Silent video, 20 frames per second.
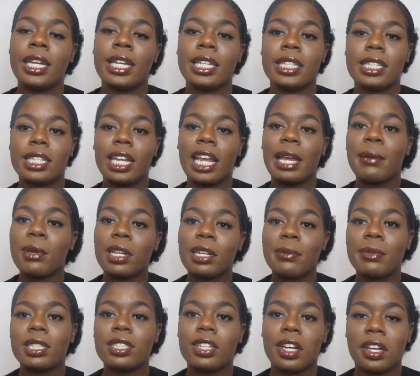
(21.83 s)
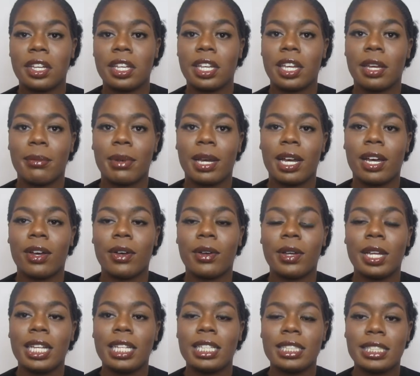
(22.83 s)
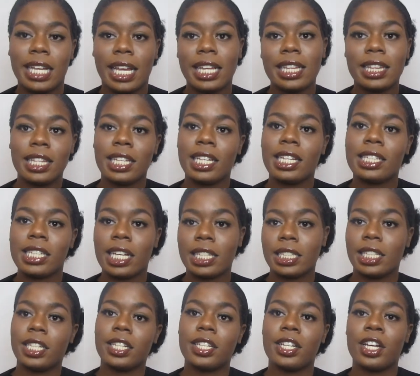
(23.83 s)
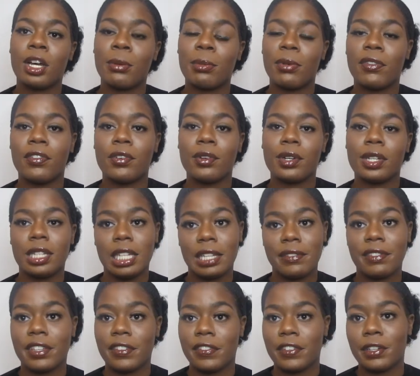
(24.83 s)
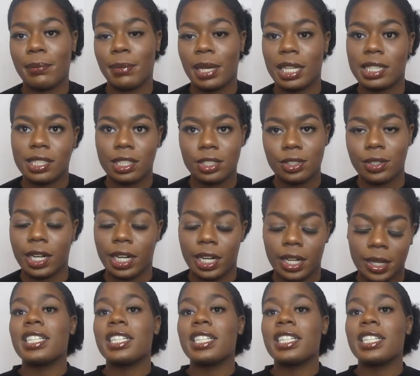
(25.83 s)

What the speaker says: Today I'm going to be talking about 10 things I didn't know before leaving for basic training.